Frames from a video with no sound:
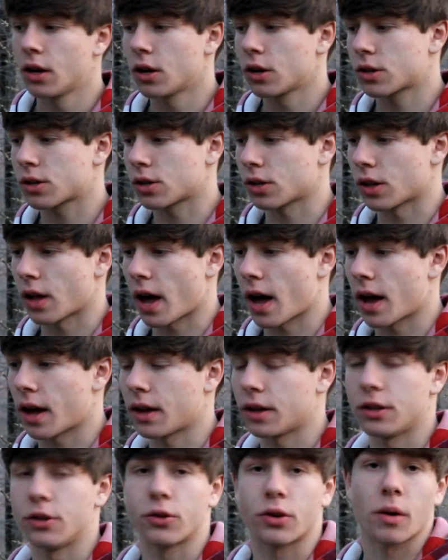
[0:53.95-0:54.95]
so
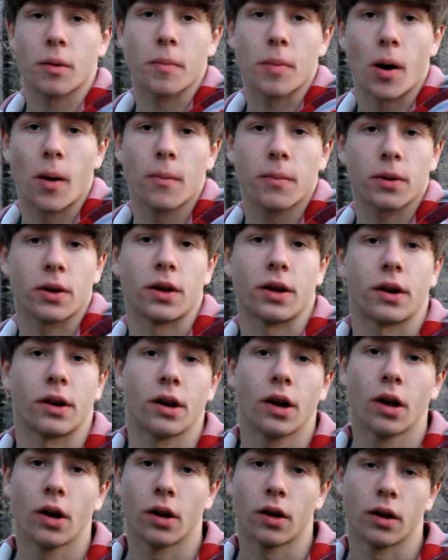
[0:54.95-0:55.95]
that you can bump
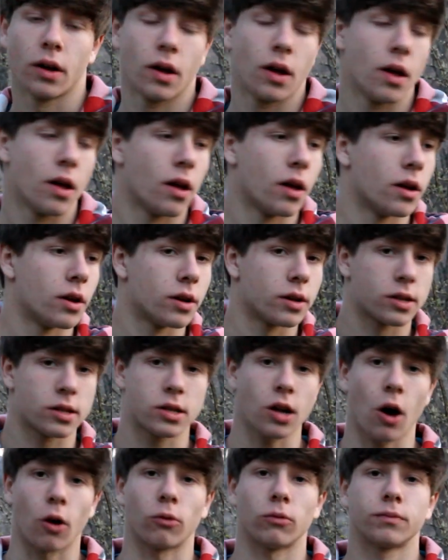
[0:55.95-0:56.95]
in.
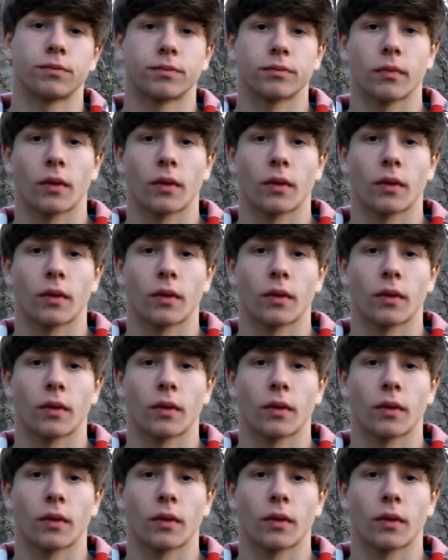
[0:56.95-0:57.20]
So